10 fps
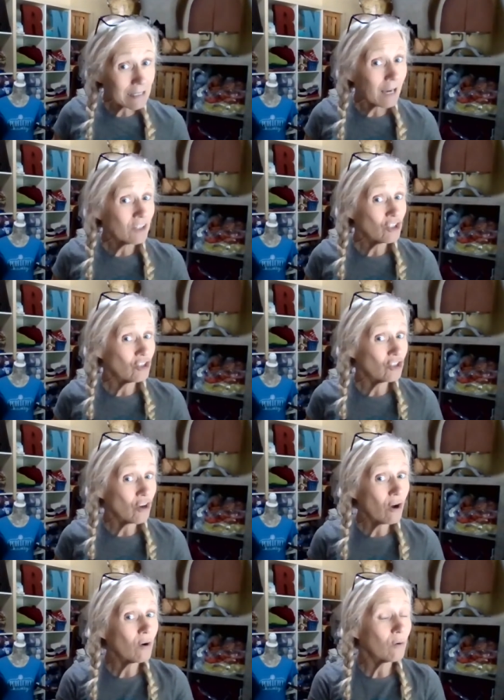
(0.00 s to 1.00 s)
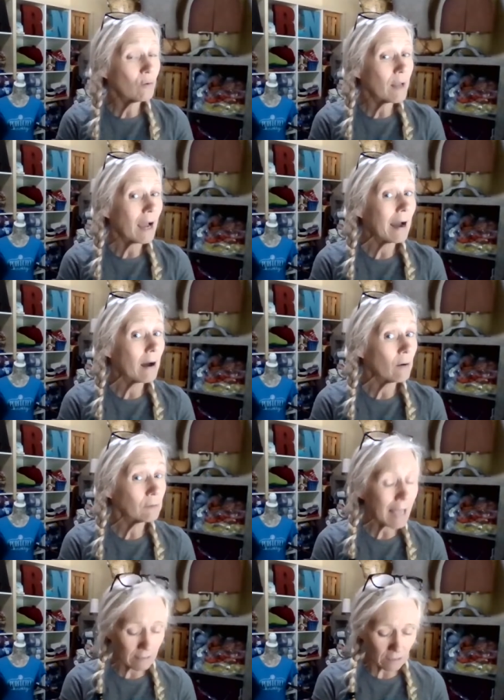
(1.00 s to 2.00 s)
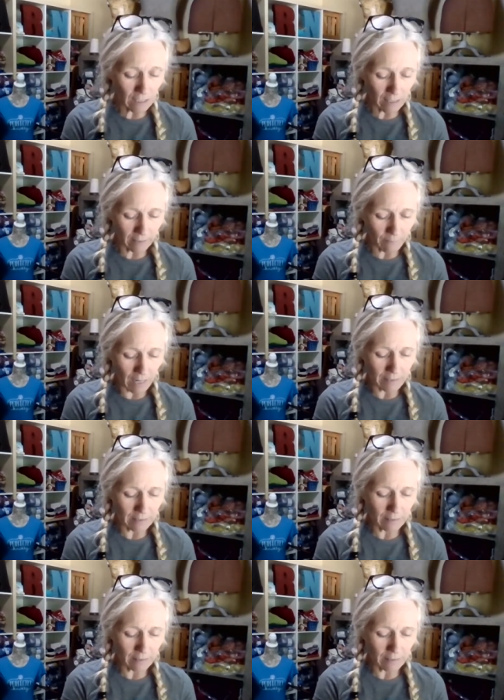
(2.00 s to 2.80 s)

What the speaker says: I showed how last time I